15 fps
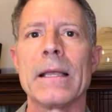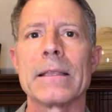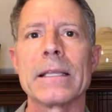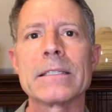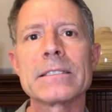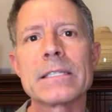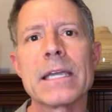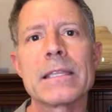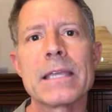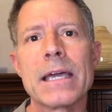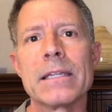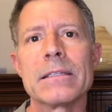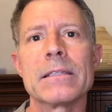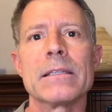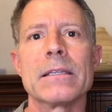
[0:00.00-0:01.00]
Let's take
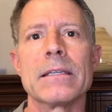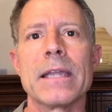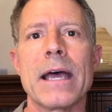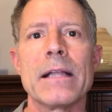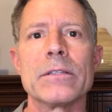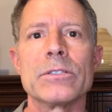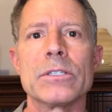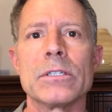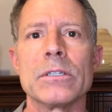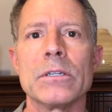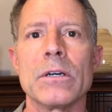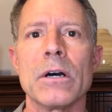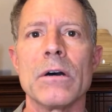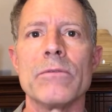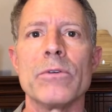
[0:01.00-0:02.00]
that into the analogy
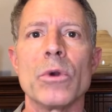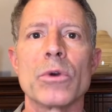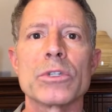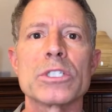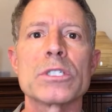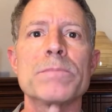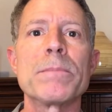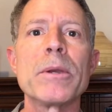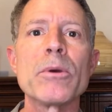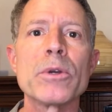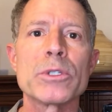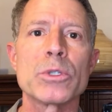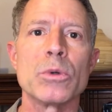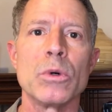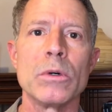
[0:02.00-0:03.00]
of your
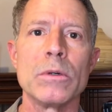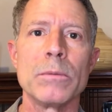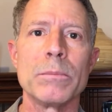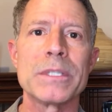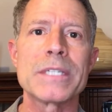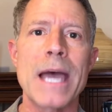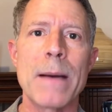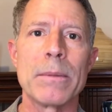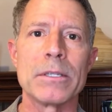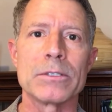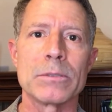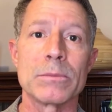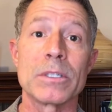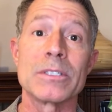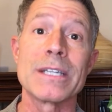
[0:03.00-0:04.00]
spiritual
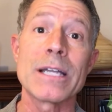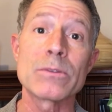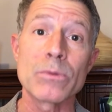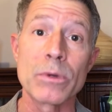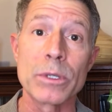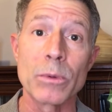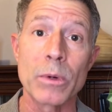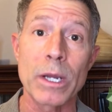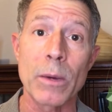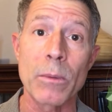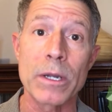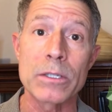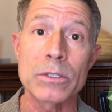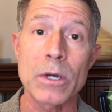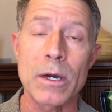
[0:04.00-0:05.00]
metabolism, because that's really what I
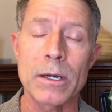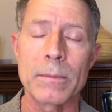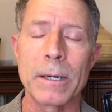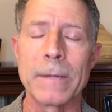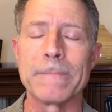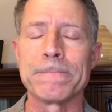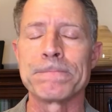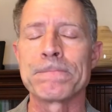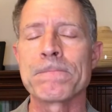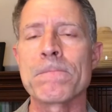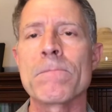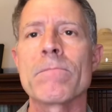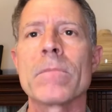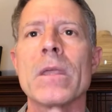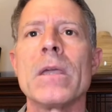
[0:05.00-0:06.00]
want to talk about.
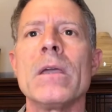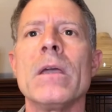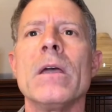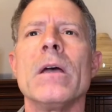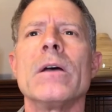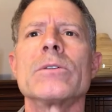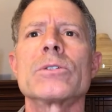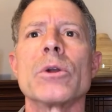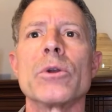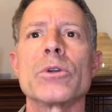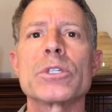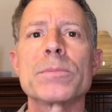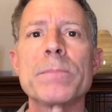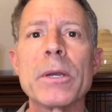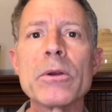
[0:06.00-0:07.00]
So your
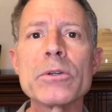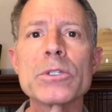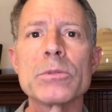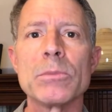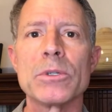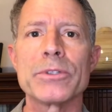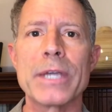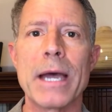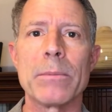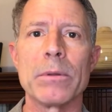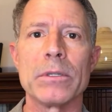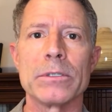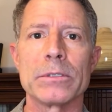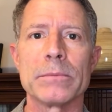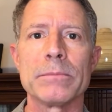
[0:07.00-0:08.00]
spiritual
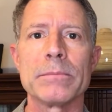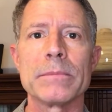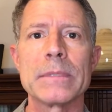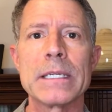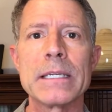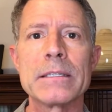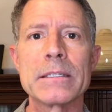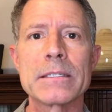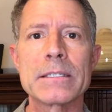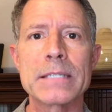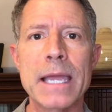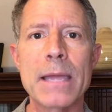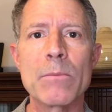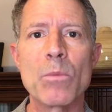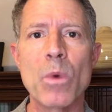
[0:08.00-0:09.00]
metabolism, in the
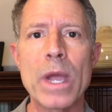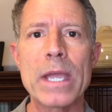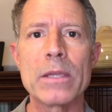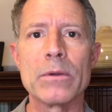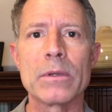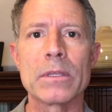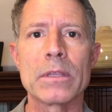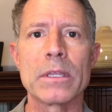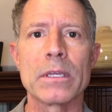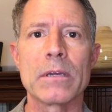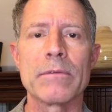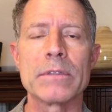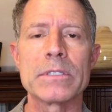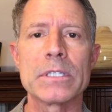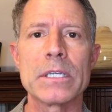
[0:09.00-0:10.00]
same way, you can think
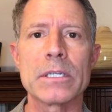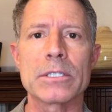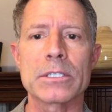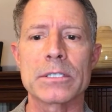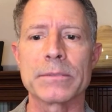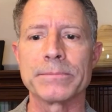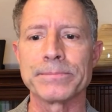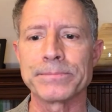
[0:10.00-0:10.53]
of as this.